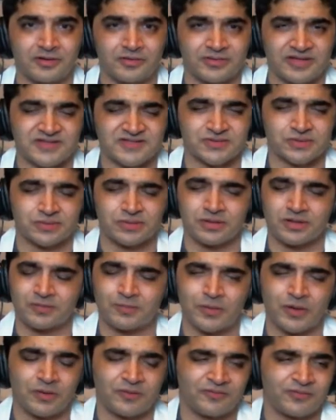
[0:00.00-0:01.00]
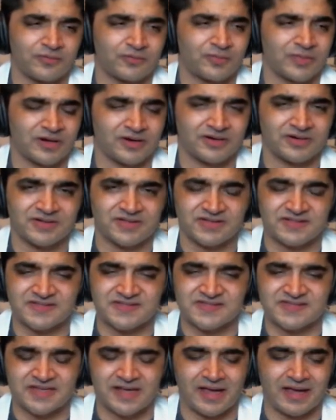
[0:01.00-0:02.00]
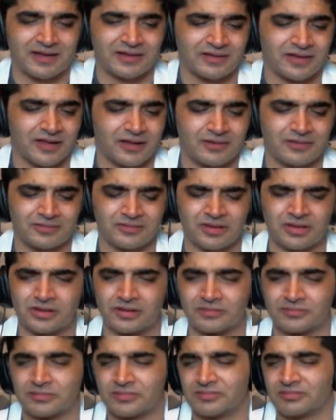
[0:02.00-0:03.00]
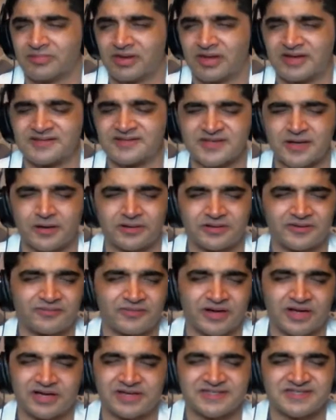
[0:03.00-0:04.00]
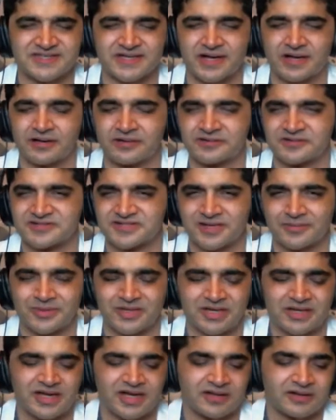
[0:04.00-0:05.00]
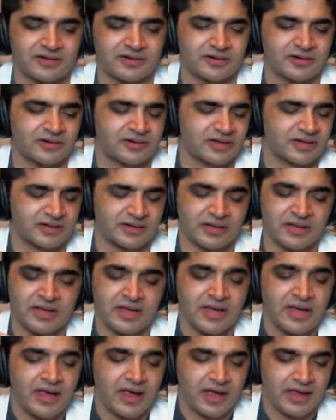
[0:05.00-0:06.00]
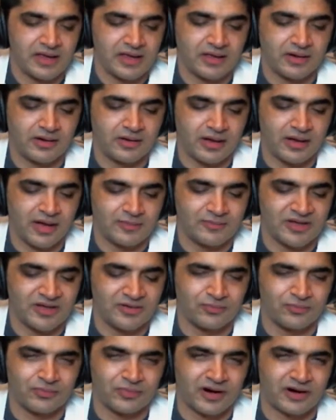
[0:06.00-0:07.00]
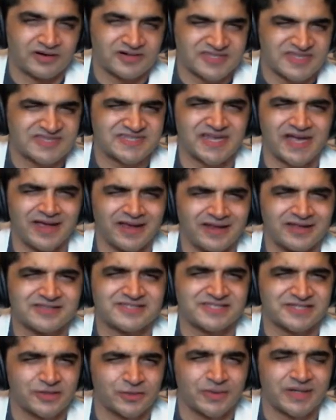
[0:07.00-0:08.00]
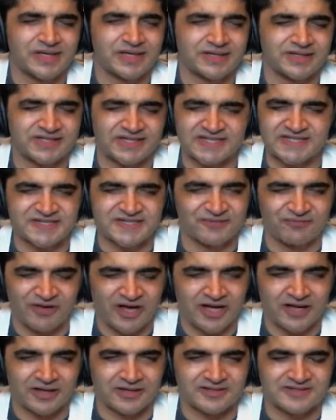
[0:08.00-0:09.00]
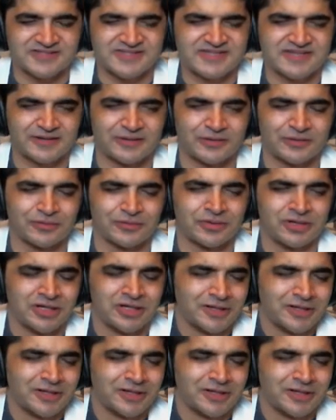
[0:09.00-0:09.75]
these really beautiful marriages, and they, it's all different kinds of colors coming together. And, our society is doing just fine. So